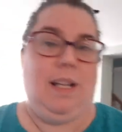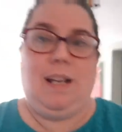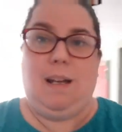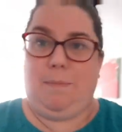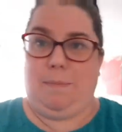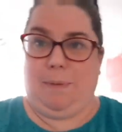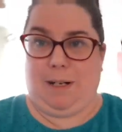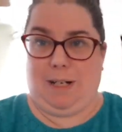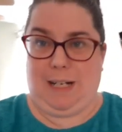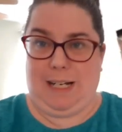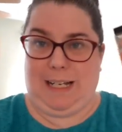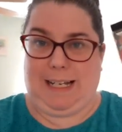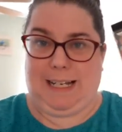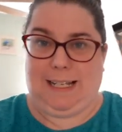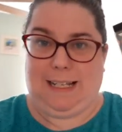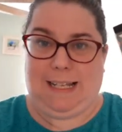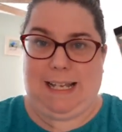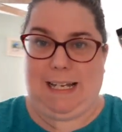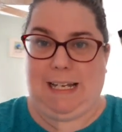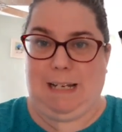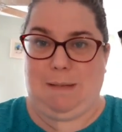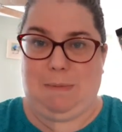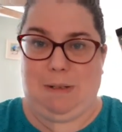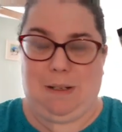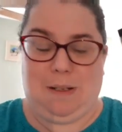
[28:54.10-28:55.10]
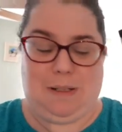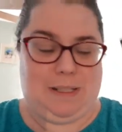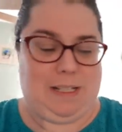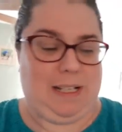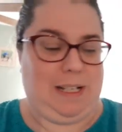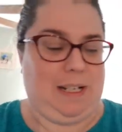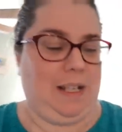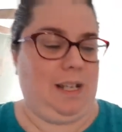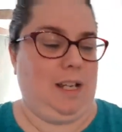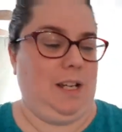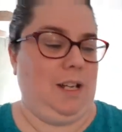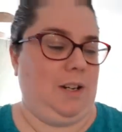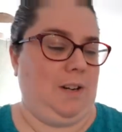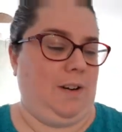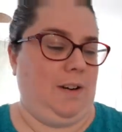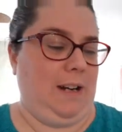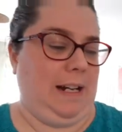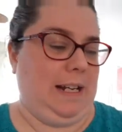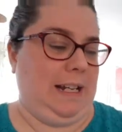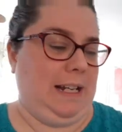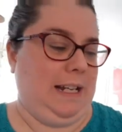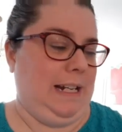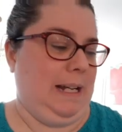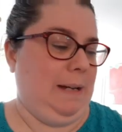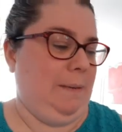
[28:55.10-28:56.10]
verniculating music,
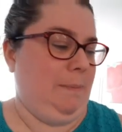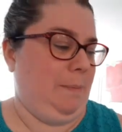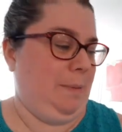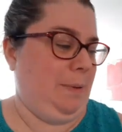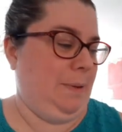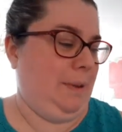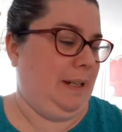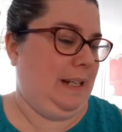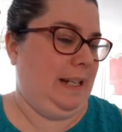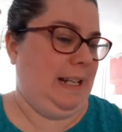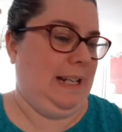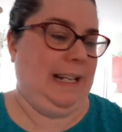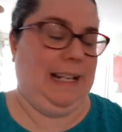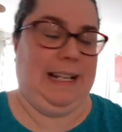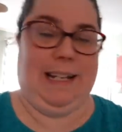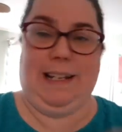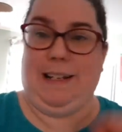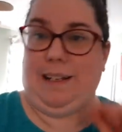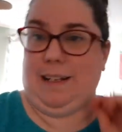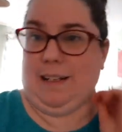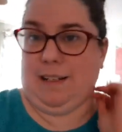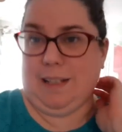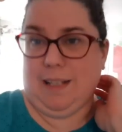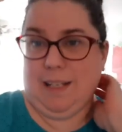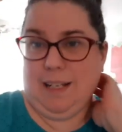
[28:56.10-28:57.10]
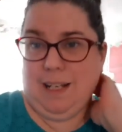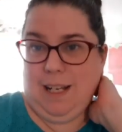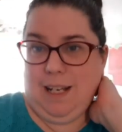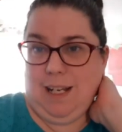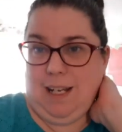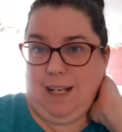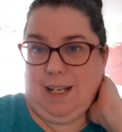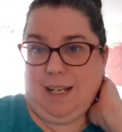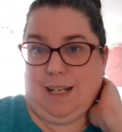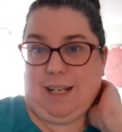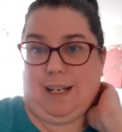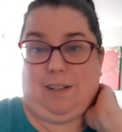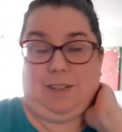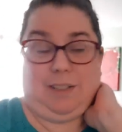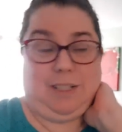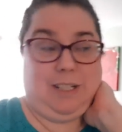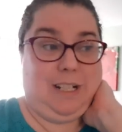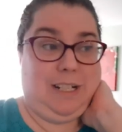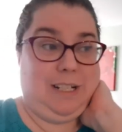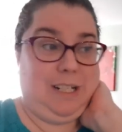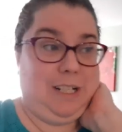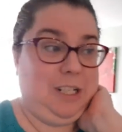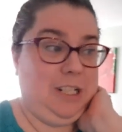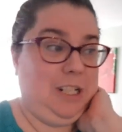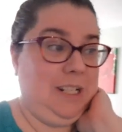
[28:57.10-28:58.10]
crank it up, and I'll do
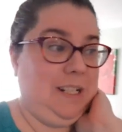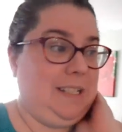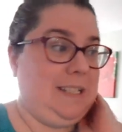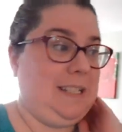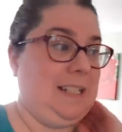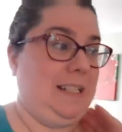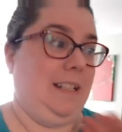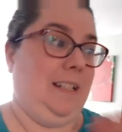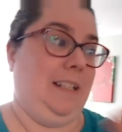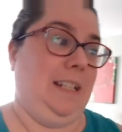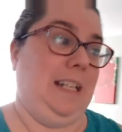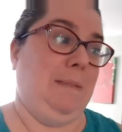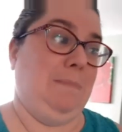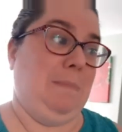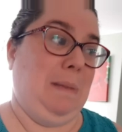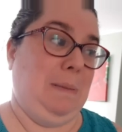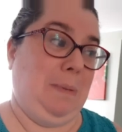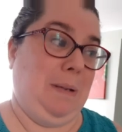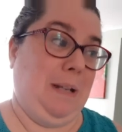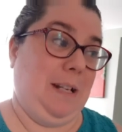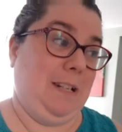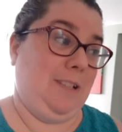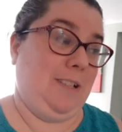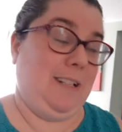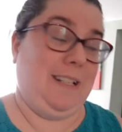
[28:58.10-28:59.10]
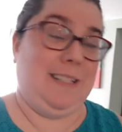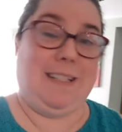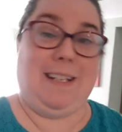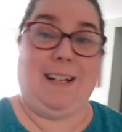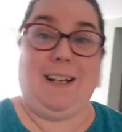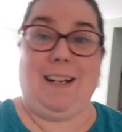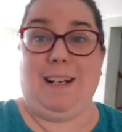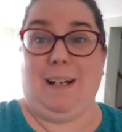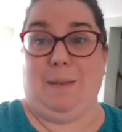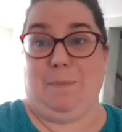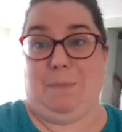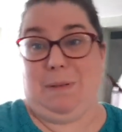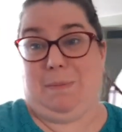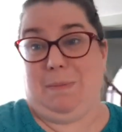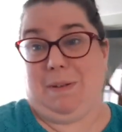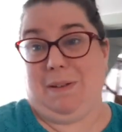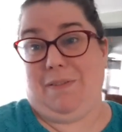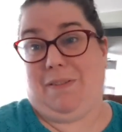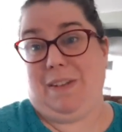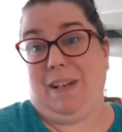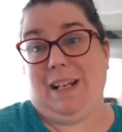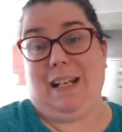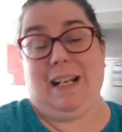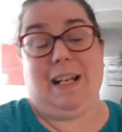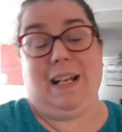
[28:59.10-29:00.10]
the dishes and then get my PJs on and put my
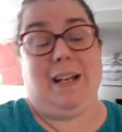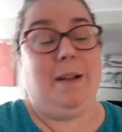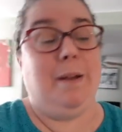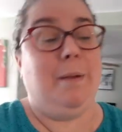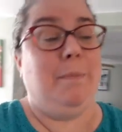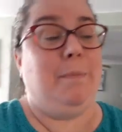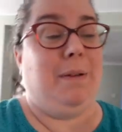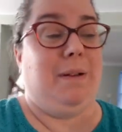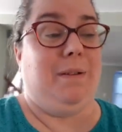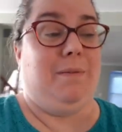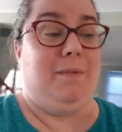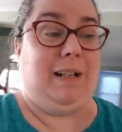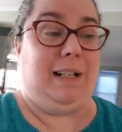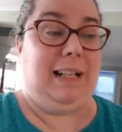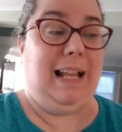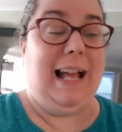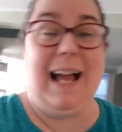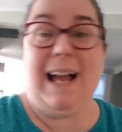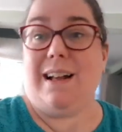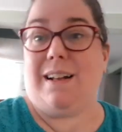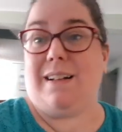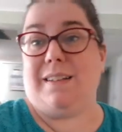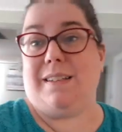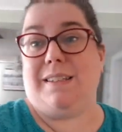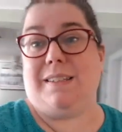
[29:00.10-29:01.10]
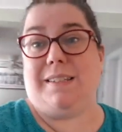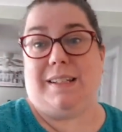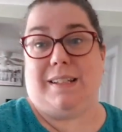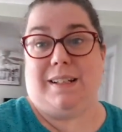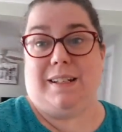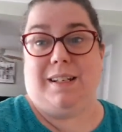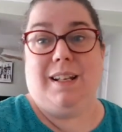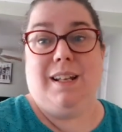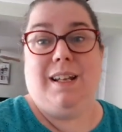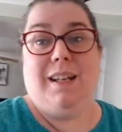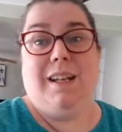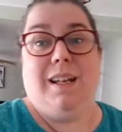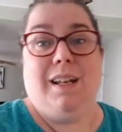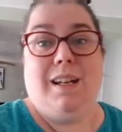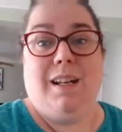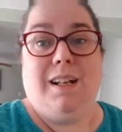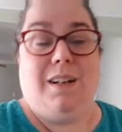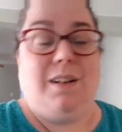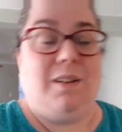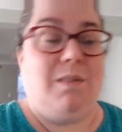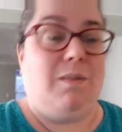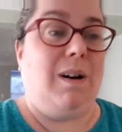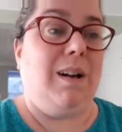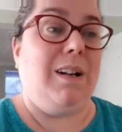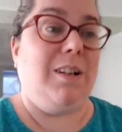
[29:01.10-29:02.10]
feet up and relax and
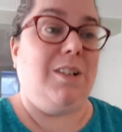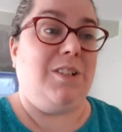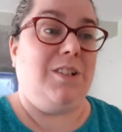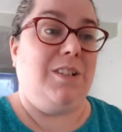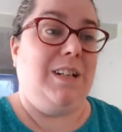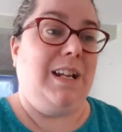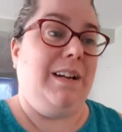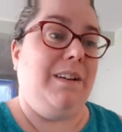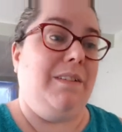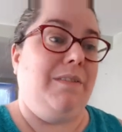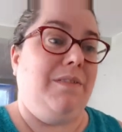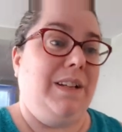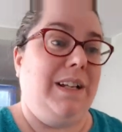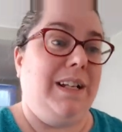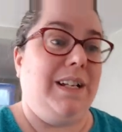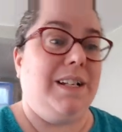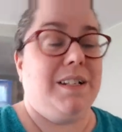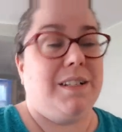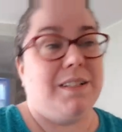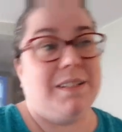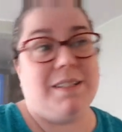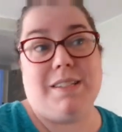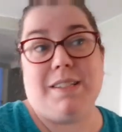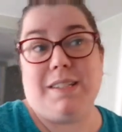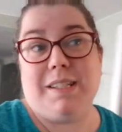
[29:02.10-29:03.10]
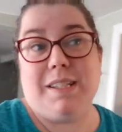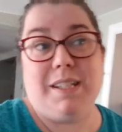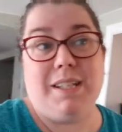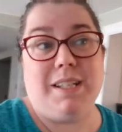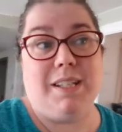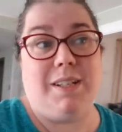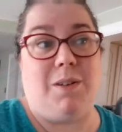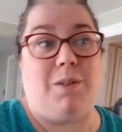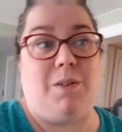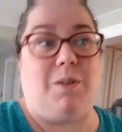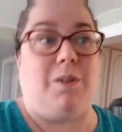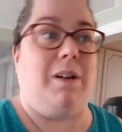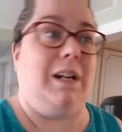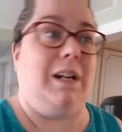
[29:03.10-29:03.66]
watch Netflix or